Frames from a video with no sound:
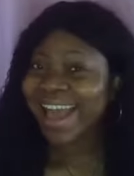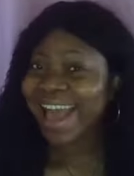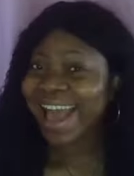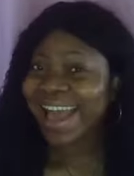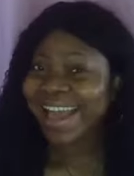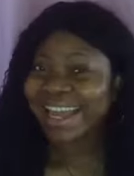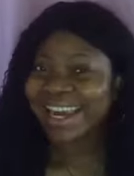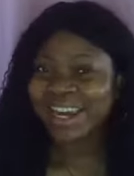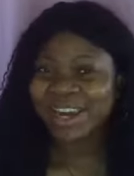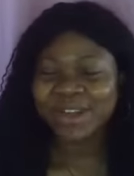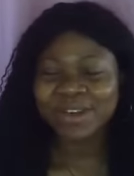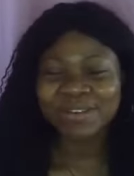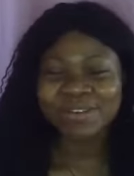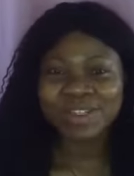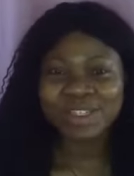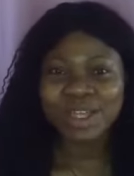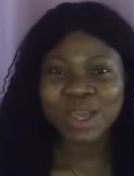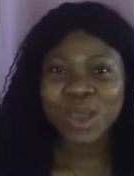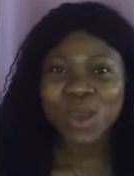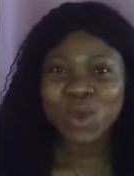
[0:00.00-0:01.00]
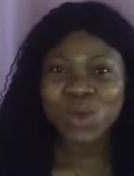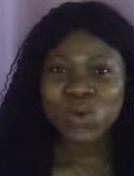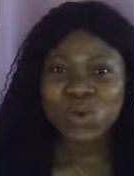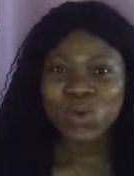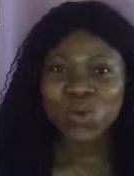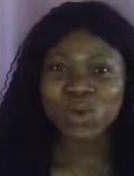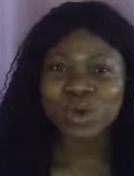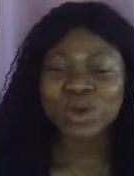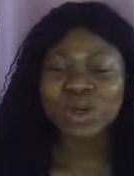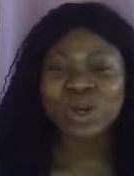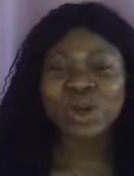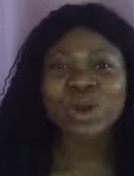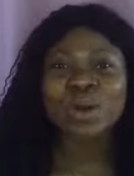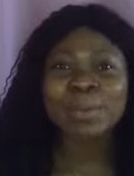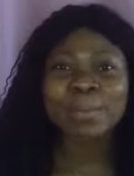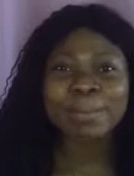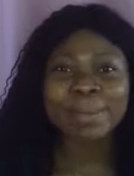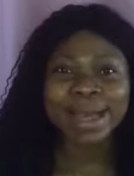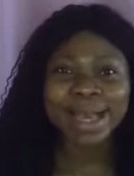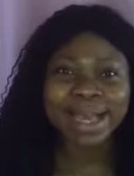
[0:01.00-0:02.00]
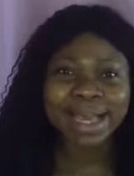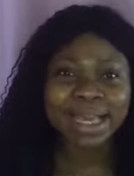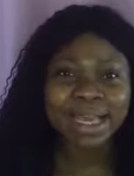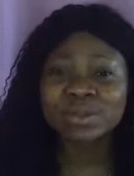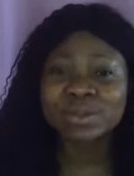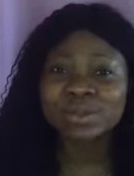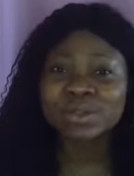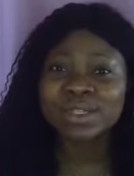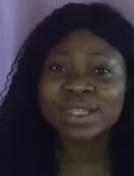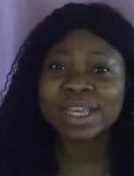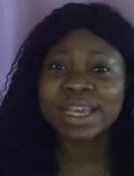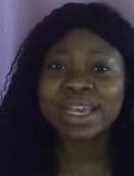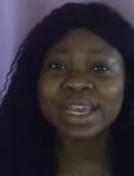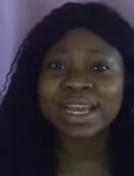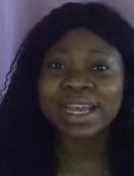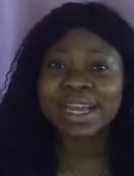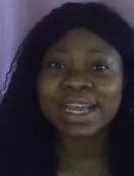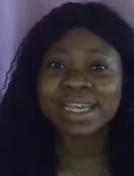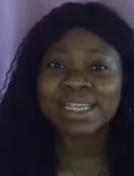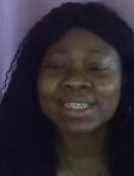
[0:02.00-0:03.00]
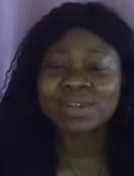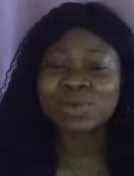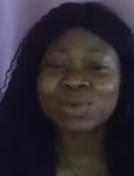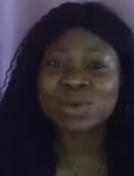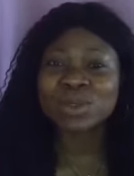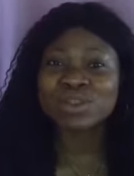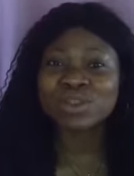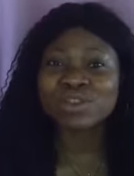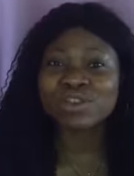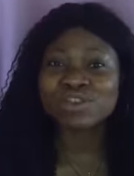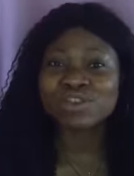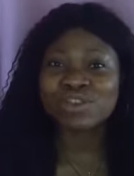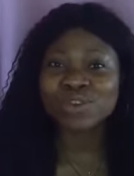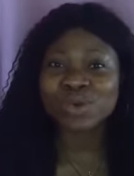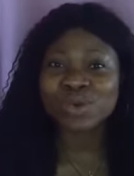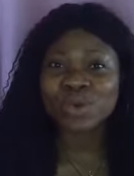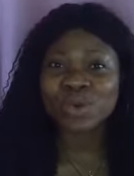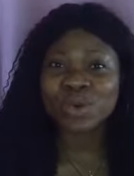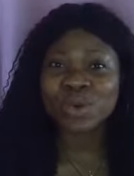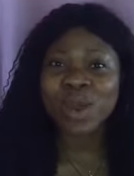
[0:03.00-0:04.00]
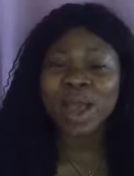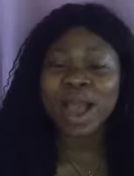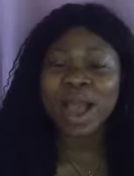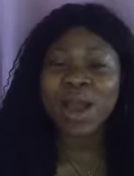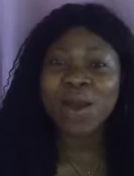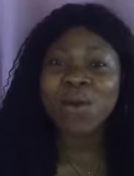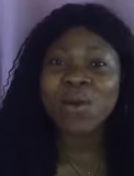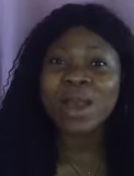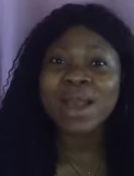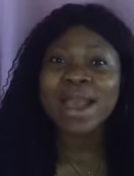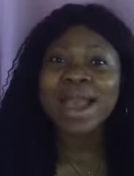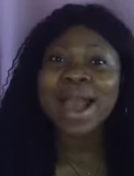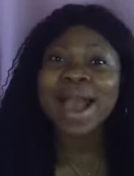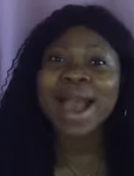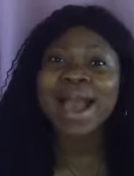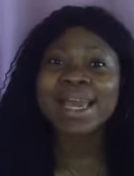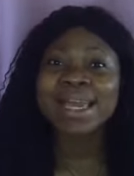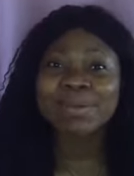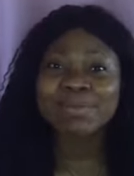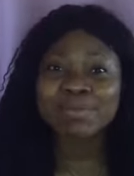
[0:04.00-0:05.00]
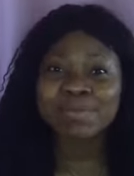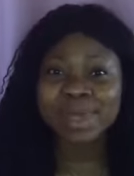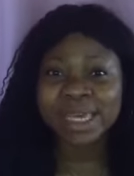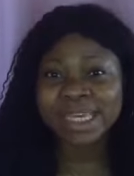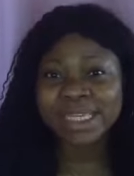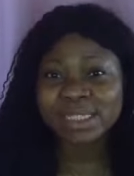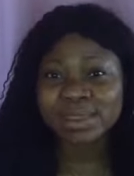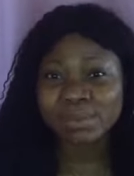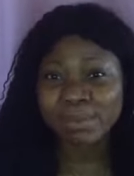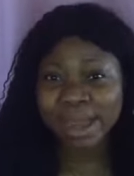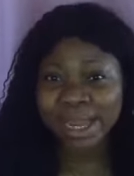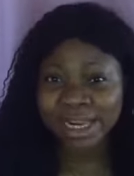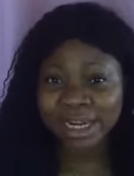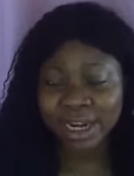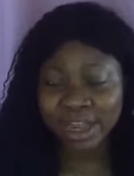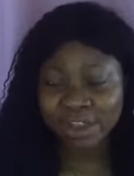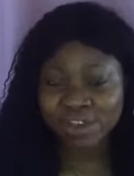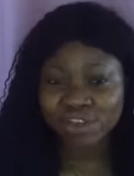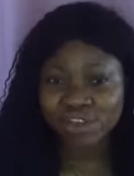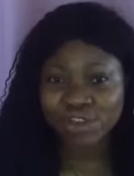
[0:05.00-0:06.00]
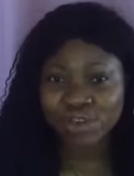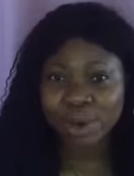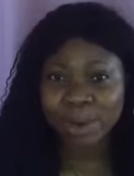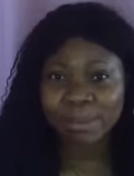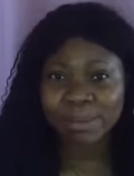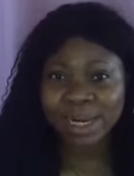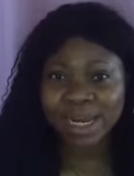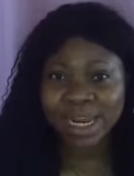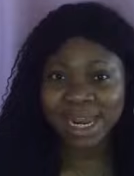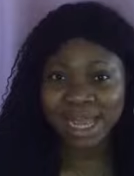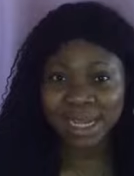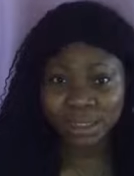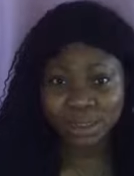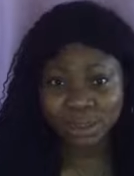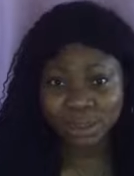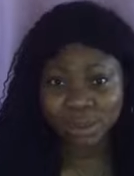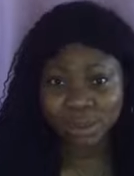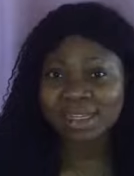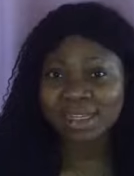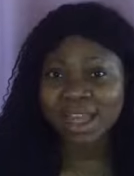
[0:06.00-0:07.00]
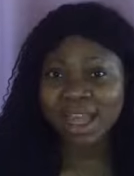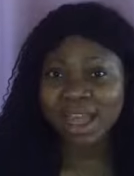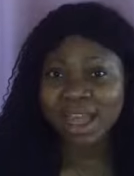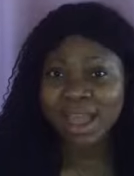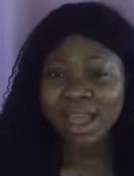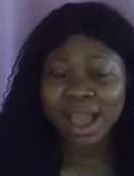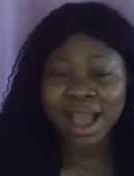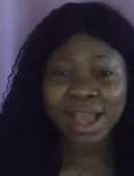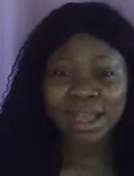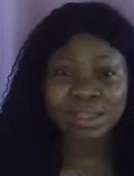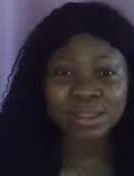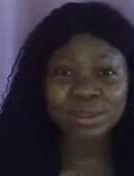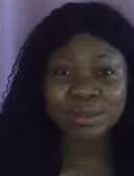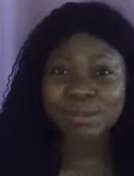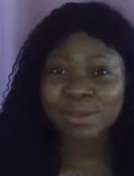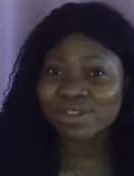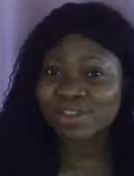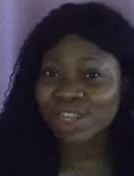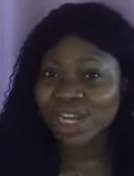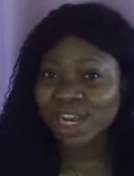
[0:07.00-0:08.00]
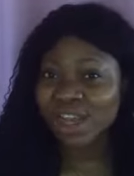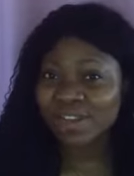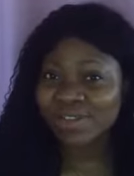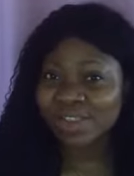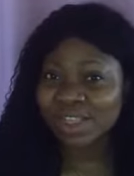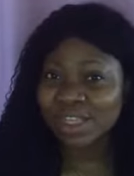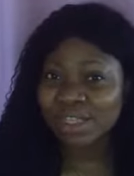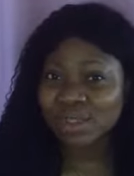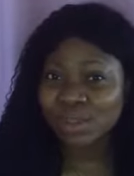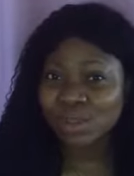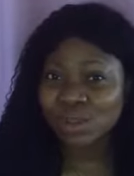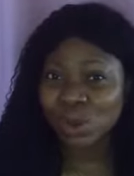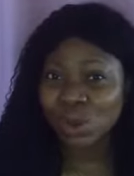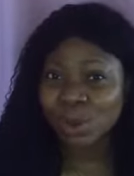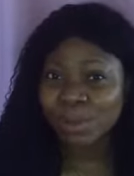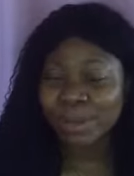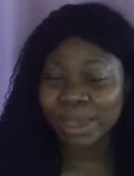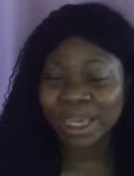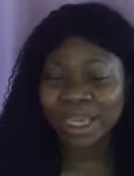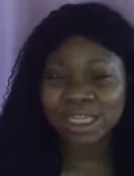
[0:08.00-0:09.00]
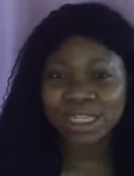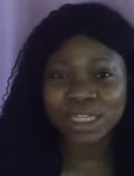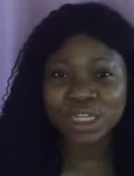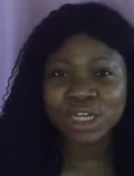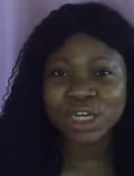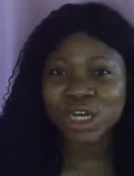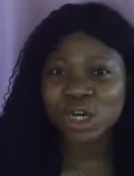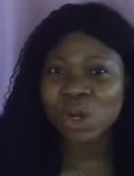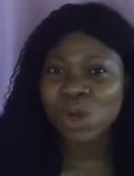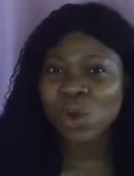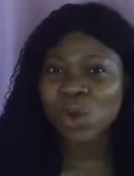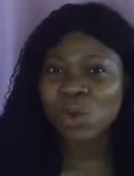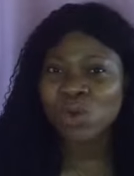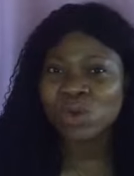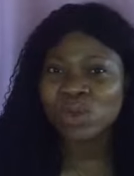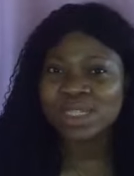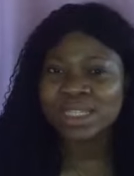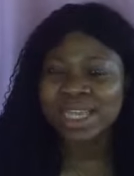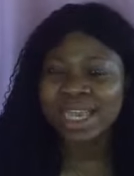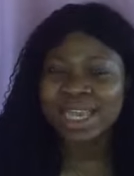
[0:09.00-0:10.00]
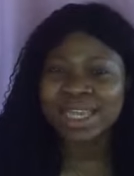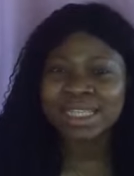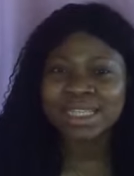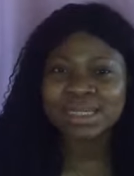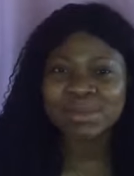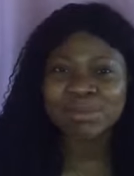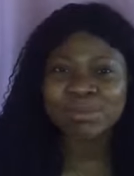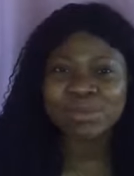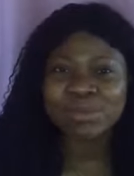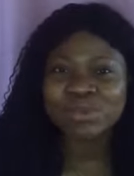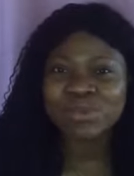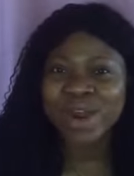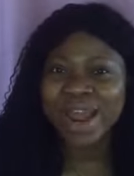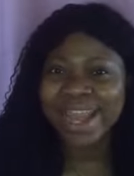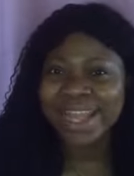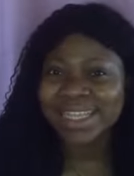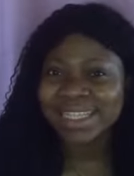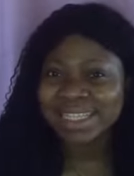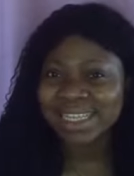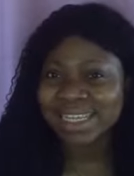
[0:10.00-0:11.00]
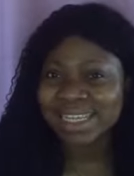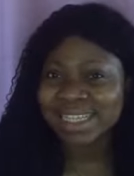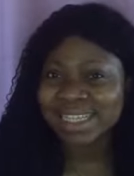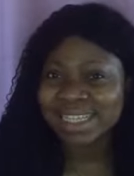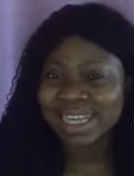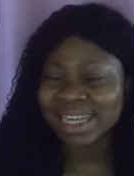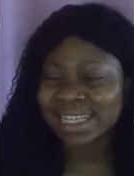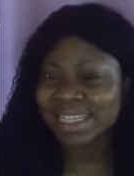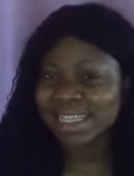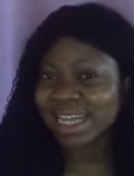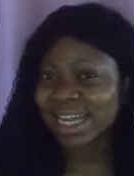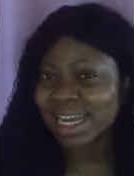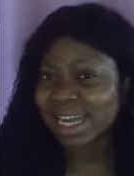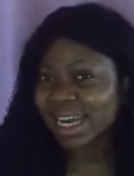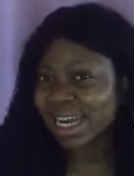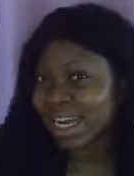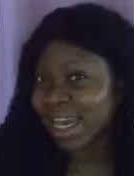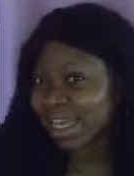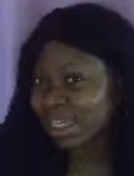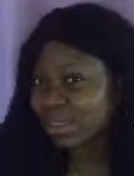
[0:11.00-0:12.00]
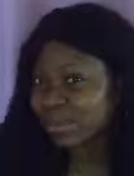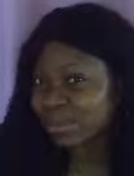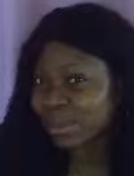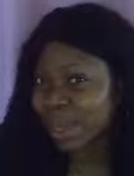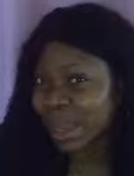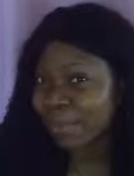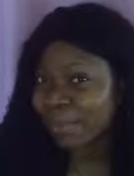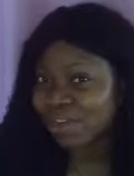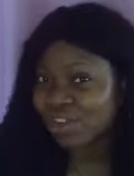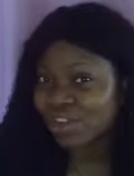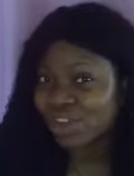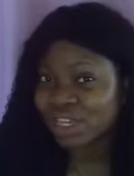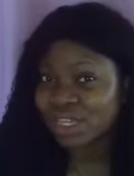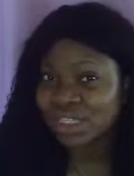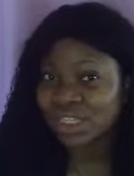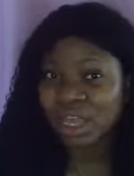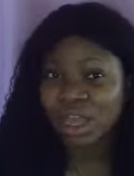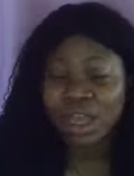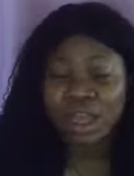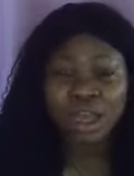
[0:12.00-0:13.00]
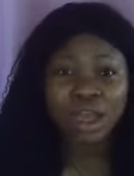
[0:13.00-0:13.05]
hi loves welcome back today guys i want to show you how i mix my natural black soap i so much love this soap it glows it brightens it clears blemishes